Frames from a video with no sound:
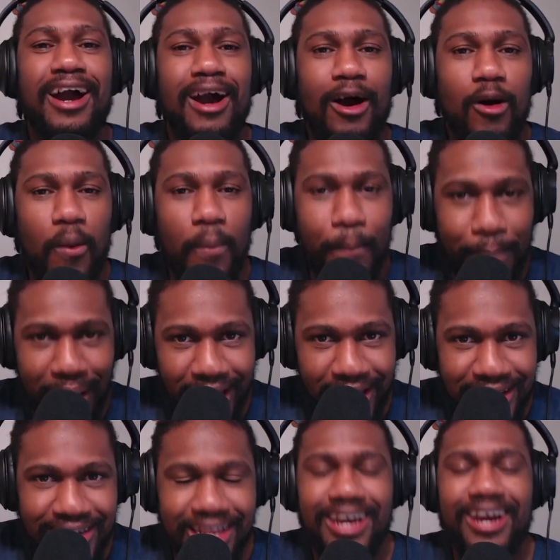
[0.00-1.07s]

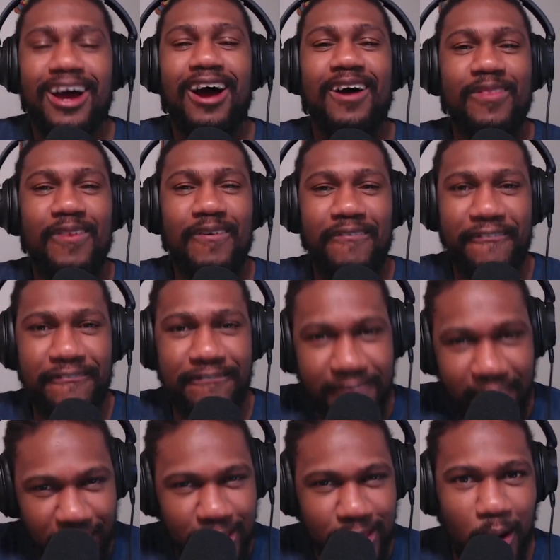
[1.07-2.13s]
obeyed the
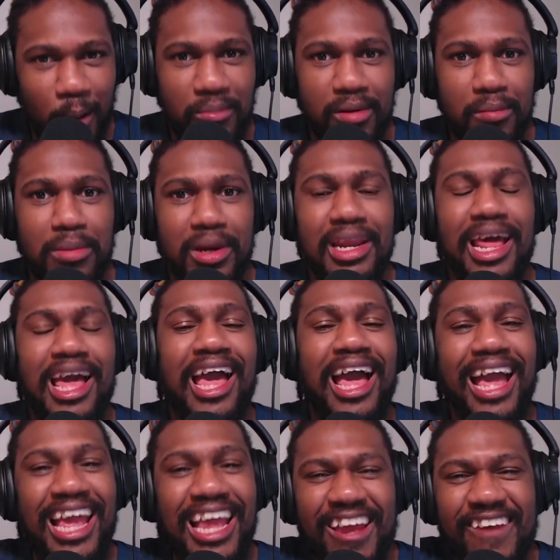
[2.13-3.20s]
fourth commandment
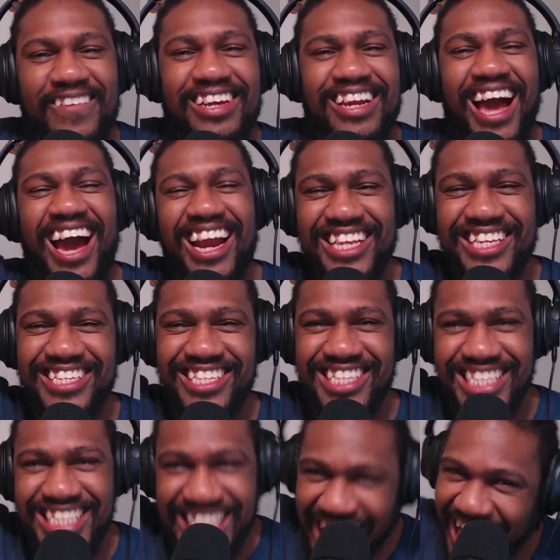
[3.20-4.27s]
even at his
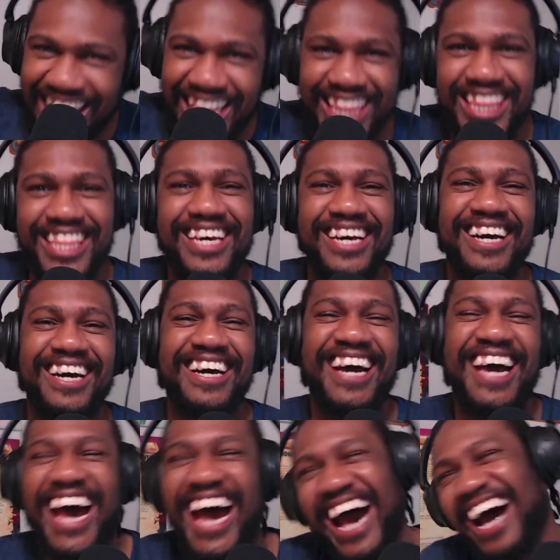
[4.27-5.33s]
death.
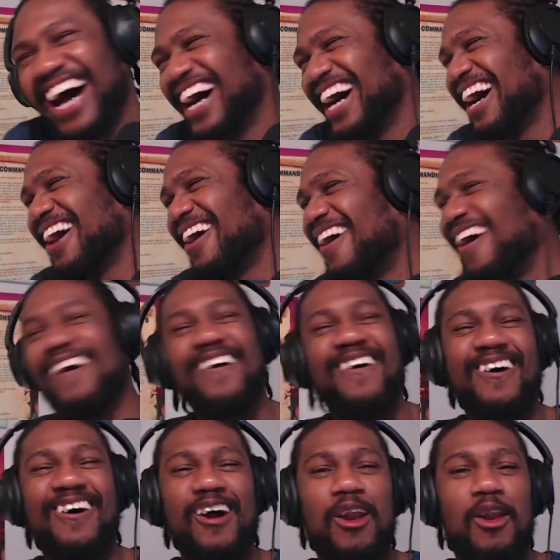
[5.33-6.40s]
Ha!
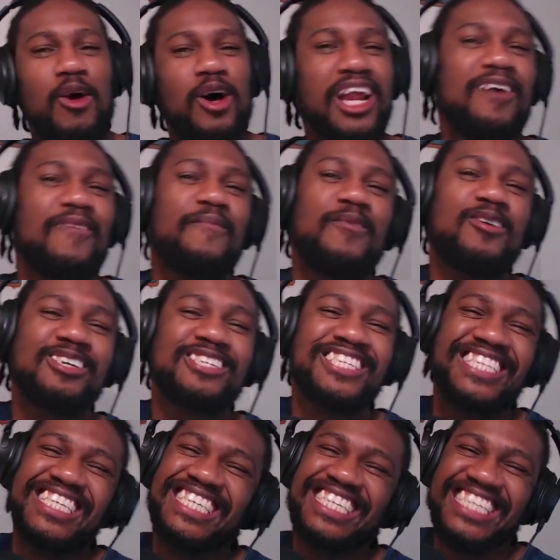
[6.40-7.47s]
Oh, Lord have
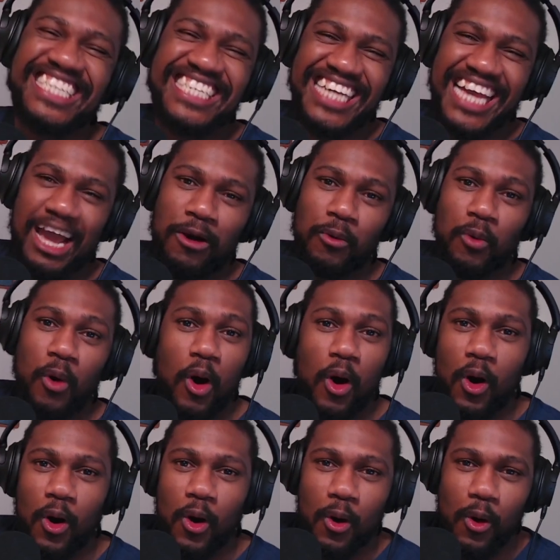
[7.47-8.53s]
mercy.
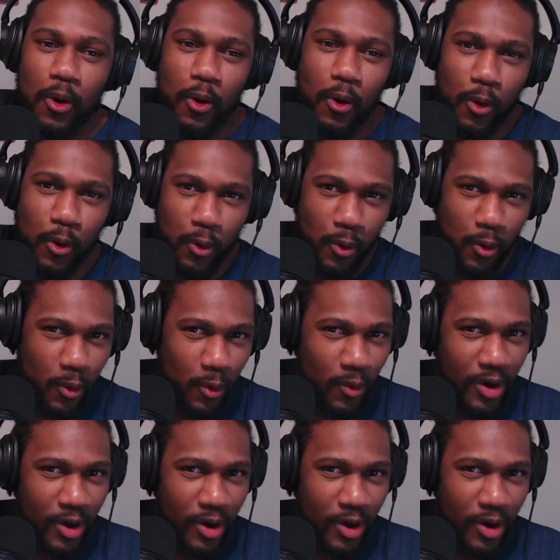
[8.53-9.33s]
Woo!